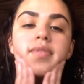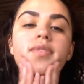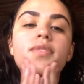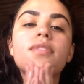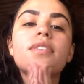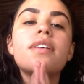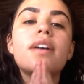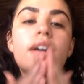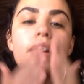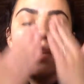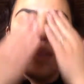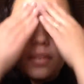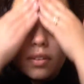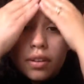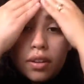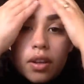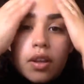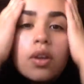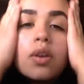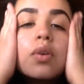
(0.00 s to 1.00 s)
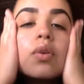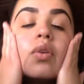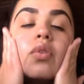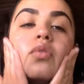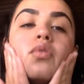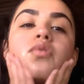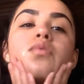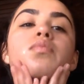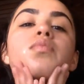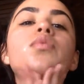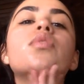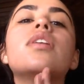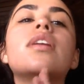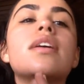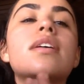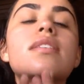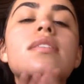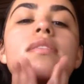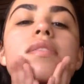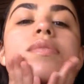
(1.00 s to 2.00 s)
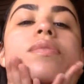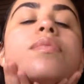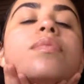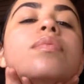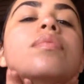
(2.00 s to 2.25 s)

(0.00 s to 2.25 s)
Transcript: Juega con tus monas.